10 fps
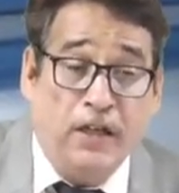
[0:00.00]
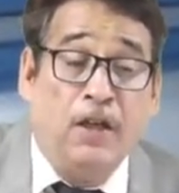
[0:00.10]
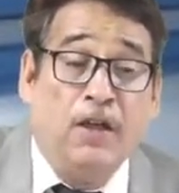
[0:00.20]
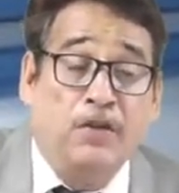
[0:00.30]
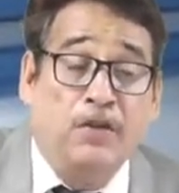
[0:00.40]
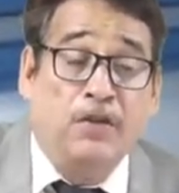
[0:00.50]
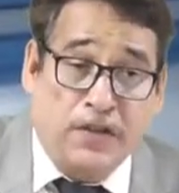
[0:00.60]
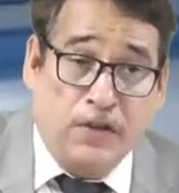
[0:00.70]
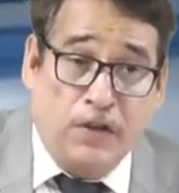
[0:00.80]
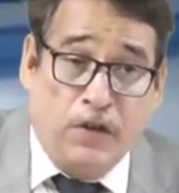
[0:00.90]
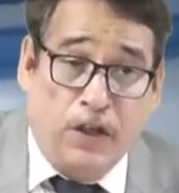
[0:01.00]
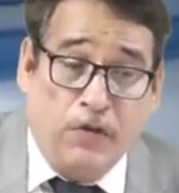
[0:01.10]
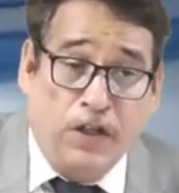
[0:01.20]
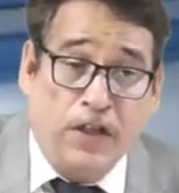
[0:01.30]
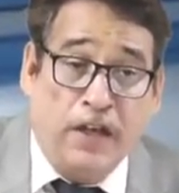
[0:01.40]
Section
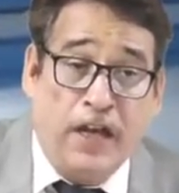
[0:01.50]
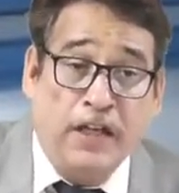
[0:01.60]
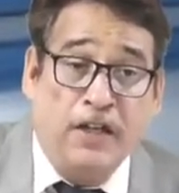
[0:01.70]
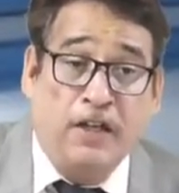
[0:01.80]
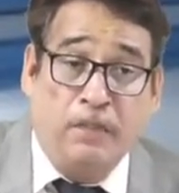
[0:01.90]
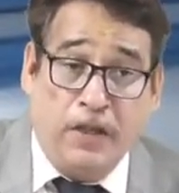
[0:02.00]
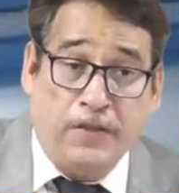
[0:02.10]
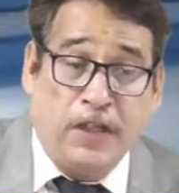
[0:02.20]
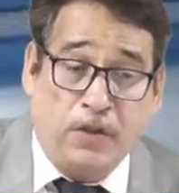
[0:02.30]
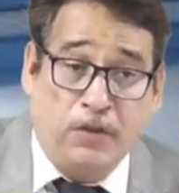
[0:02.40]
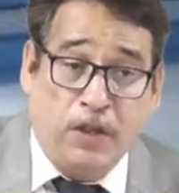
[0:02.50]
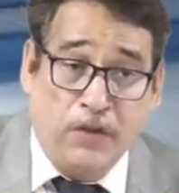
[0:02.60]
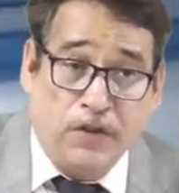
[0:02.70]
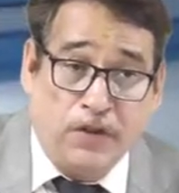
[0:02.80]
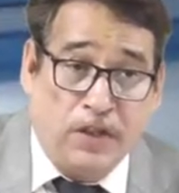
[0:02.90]
129 and Companies Act
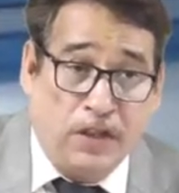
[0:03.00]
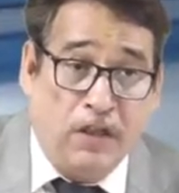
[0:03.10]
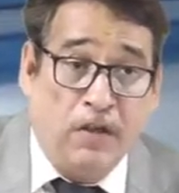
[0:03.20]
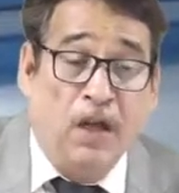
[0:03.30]
2013,